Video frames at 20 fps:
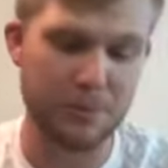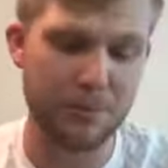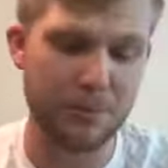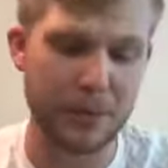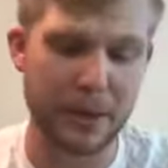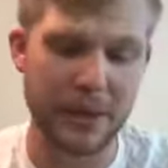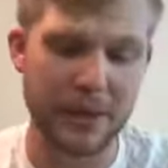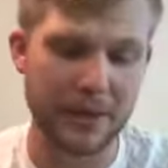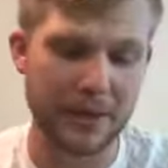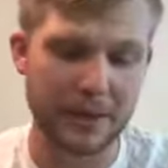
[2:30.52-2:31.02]

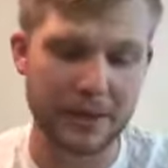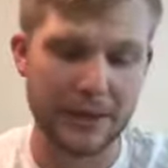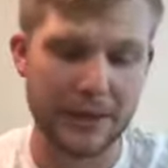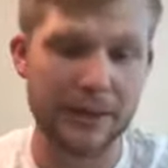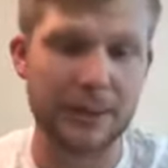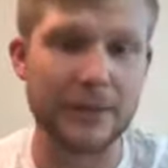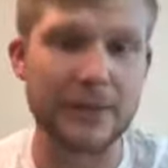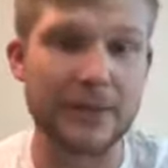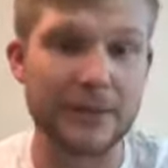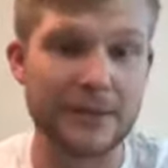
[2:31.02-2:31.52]
But
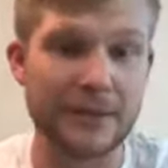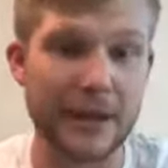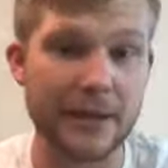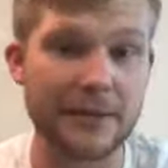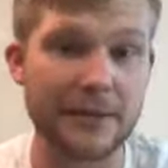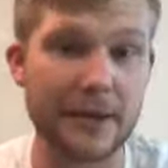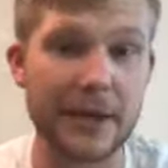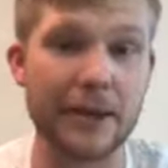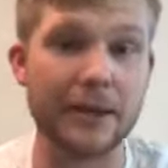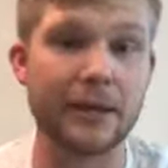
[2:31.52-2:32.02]
with the size
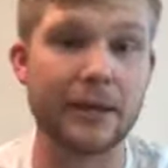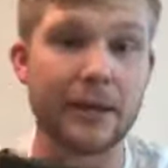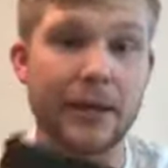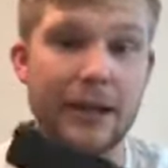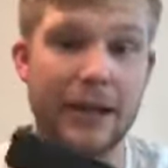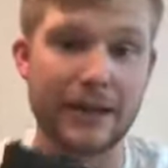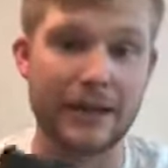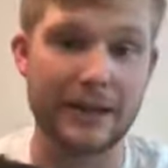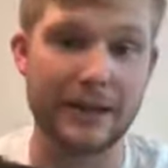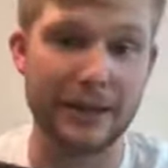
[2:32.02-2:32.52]
of that little
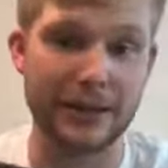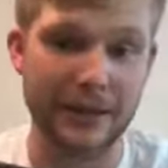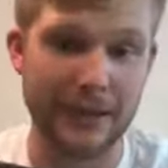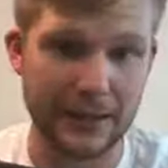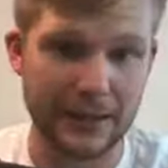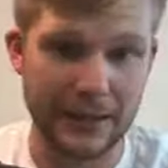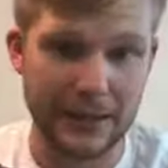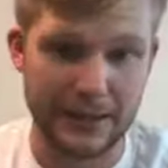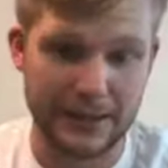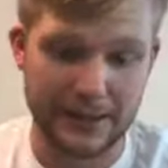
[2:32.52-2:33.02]
handgun,
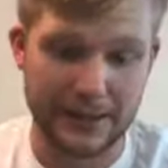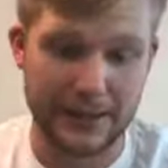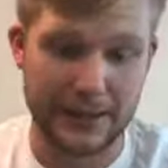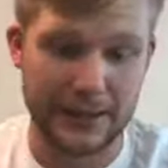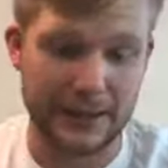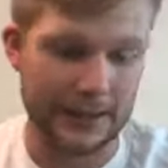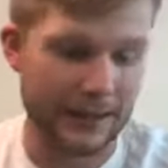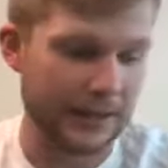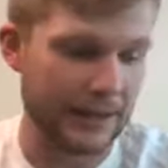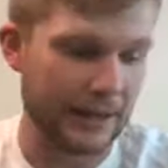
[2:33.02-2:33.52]

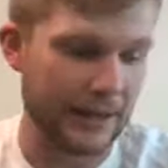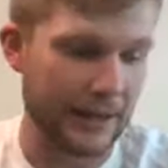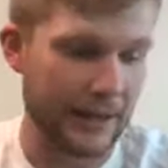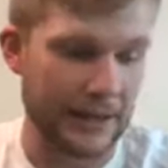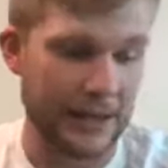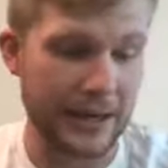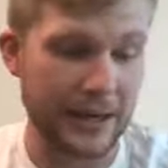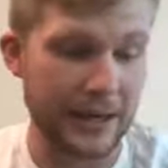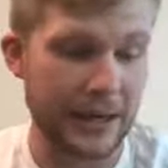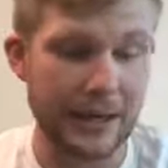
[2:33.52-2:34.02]

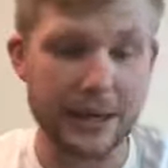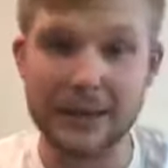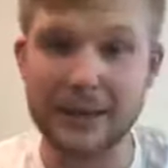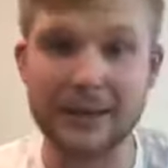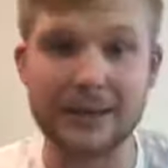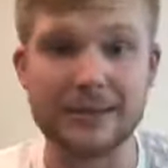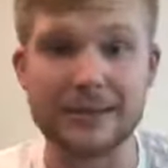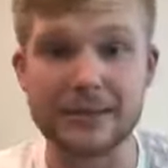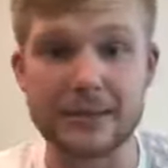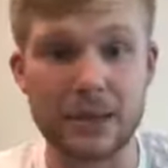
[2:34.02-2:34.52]
I
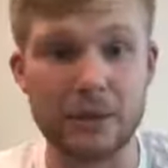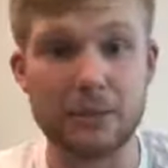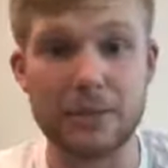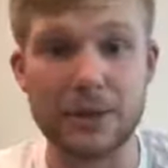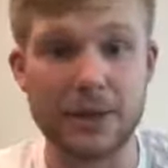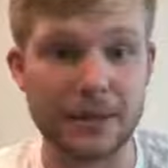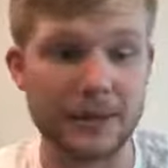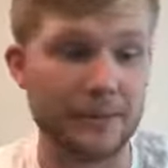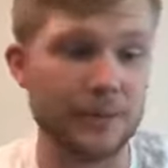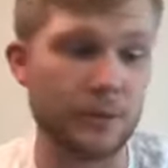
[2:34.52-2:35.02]
can slip
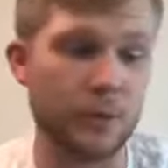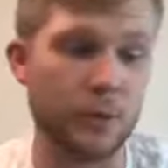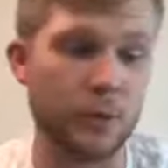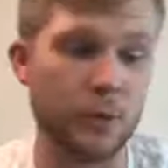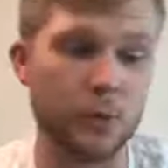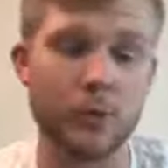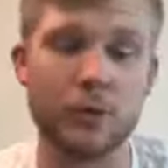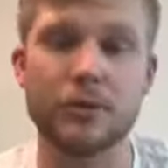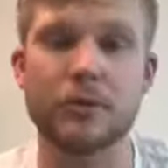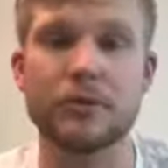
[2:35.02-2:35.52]
it
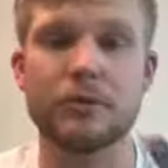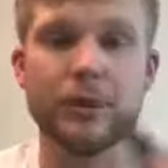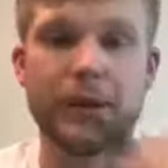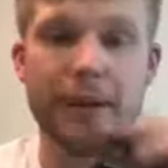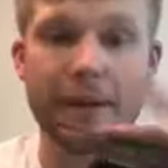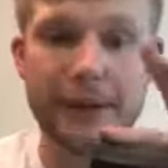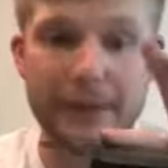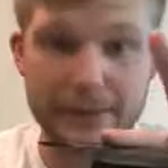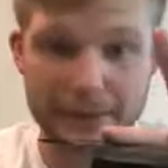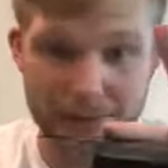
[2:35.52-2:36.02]
into
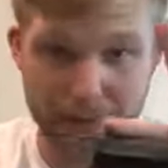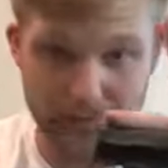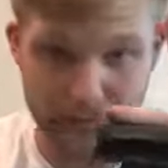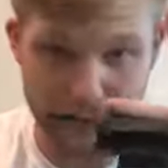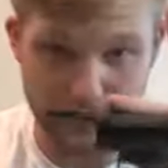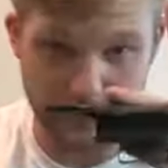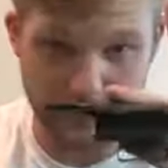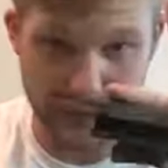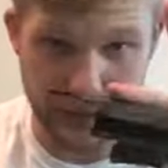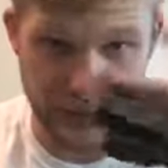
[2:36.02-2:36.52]
my
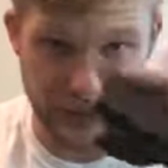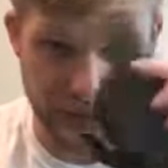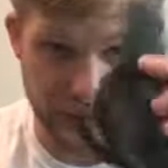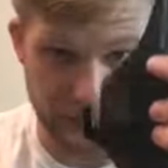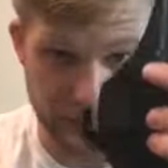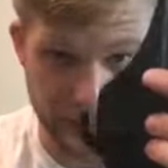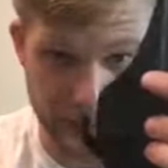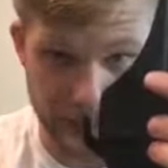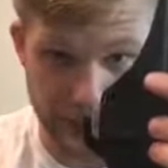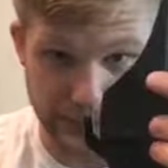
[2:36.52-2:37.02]

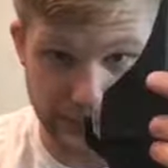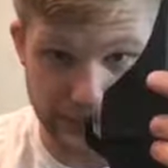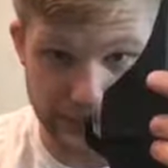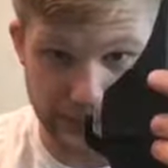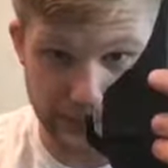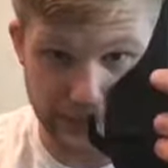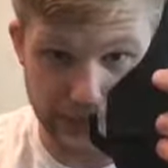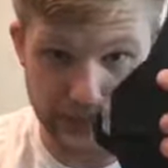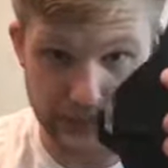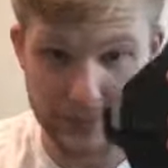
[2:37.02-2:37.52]
Vetter Light
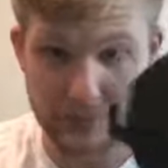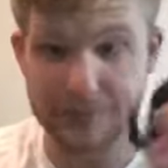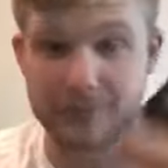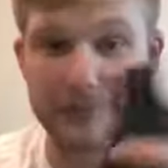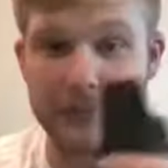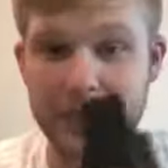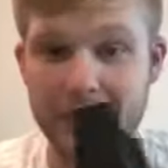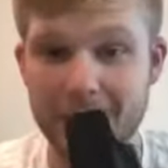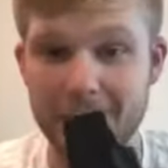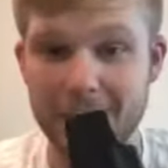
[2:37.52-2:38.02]
Tuck
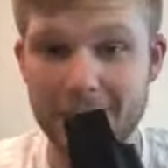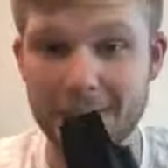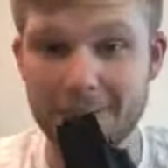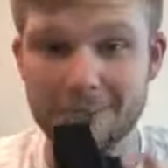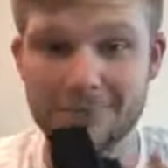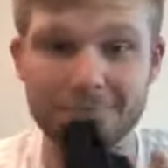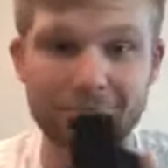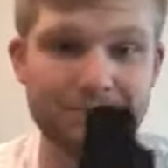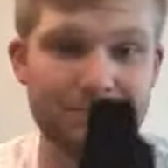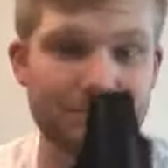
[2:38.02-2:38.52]

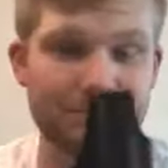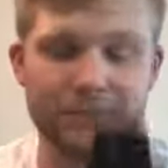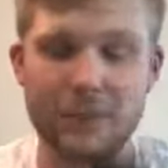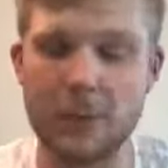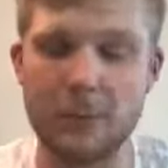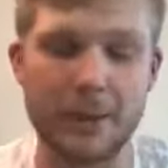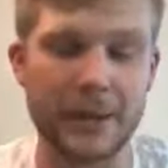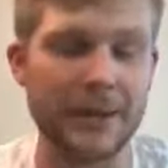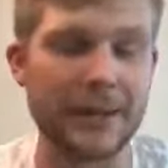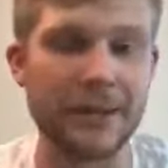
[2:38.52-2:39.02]

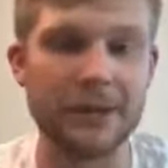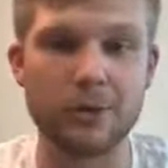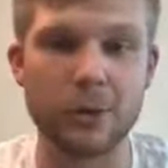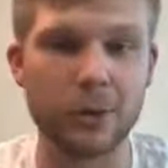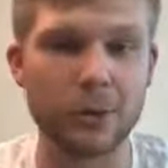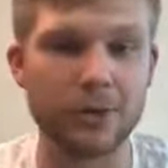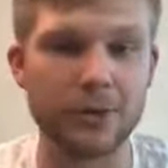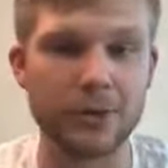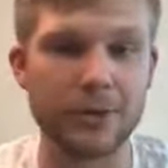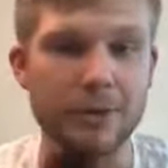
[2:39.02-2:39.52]
appendix
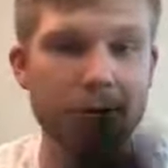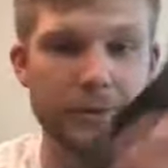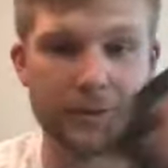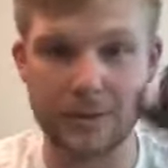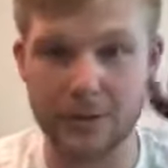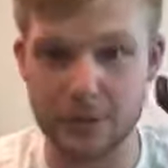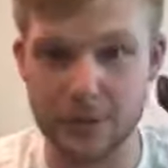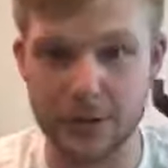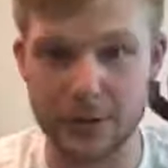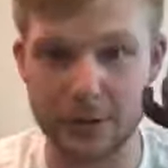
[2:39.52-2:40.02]
holster,
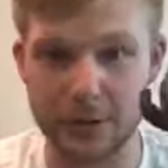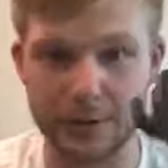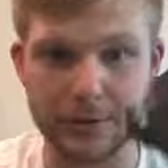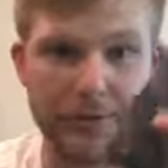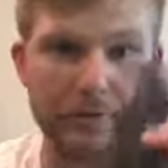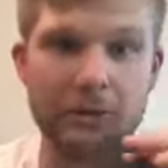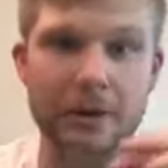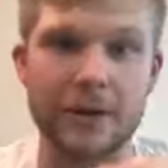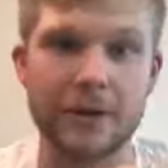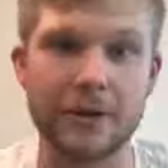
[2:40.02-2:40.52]
and shout out to
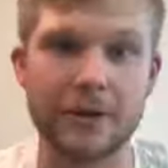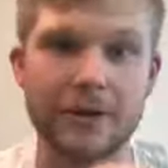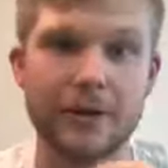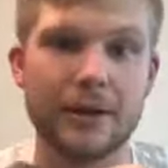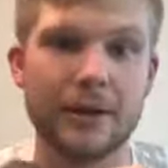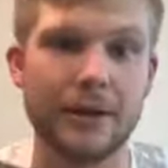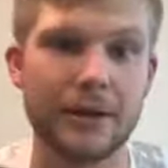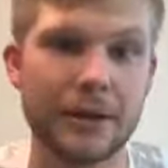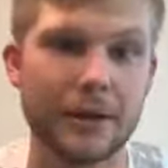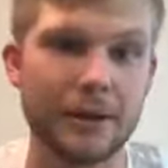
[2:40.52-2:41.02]
Vetter,
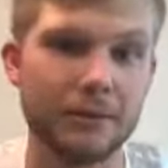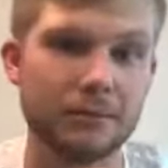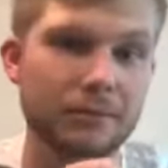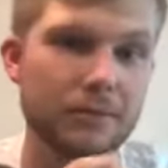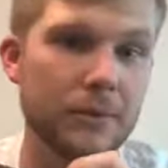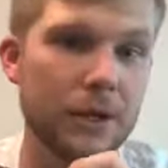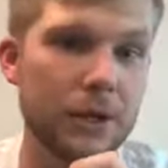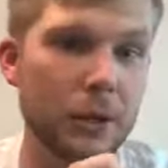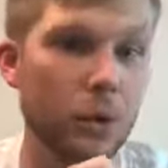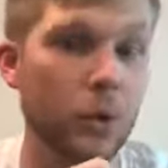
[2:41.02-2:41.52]

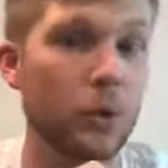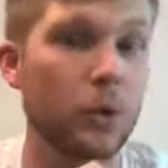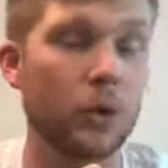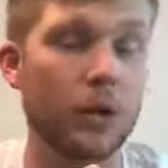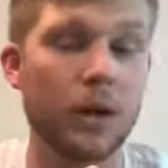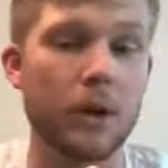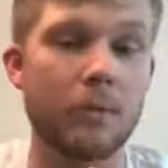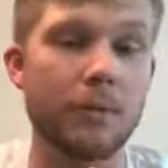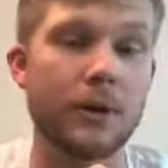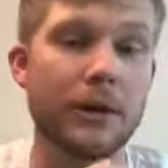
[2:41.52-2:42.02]
a local
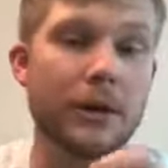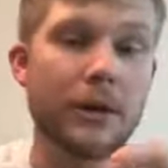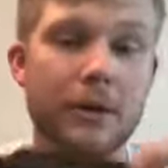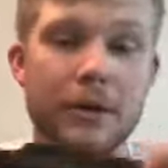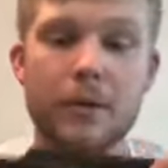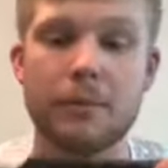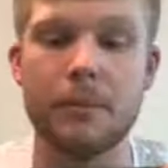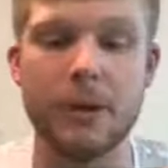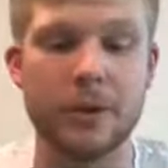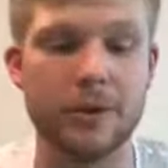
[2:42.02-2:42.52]
company here
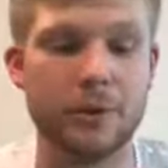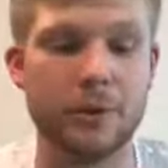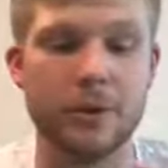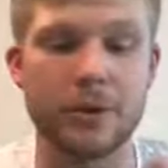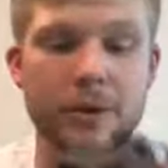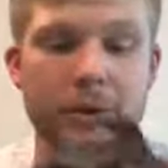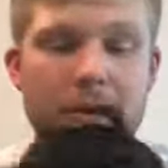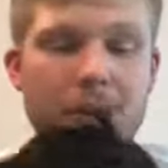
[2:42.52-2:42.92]
in Mount Dora.